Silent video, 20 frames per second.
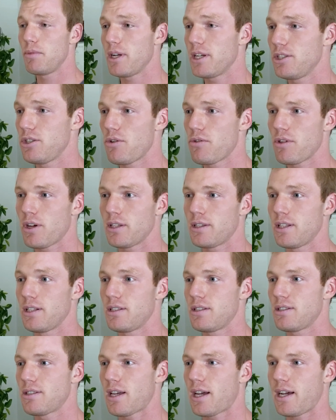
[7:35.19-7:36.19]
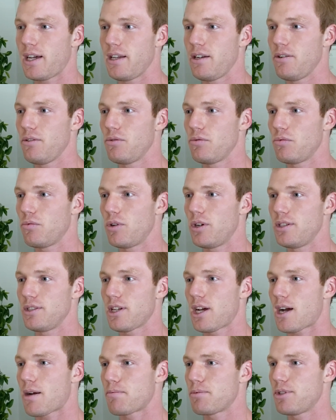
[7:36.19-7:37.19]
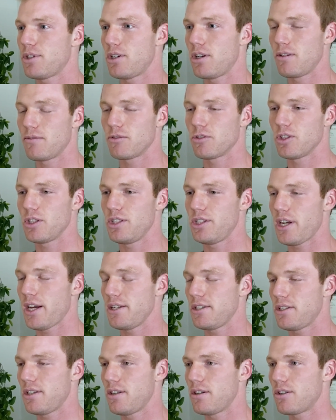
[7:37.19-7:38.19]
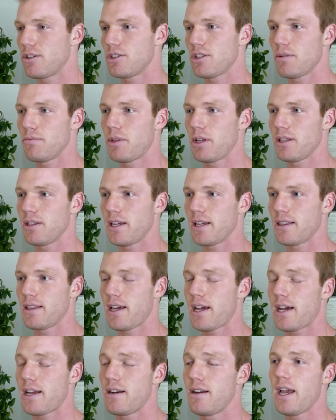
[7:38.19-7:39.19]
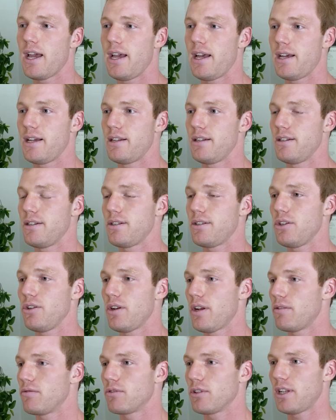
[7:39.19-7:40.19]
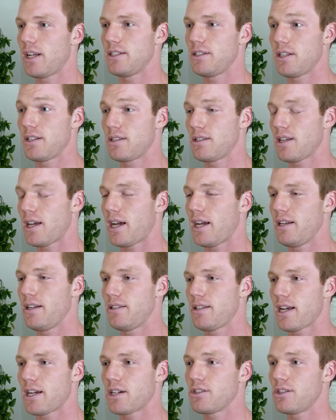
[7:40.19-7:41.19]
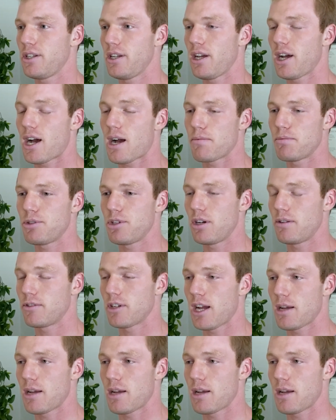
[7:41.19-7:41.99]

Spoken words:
because you thought that sine was opposite over adjacent or something like that, and you didn't realize that sine is actually opposite over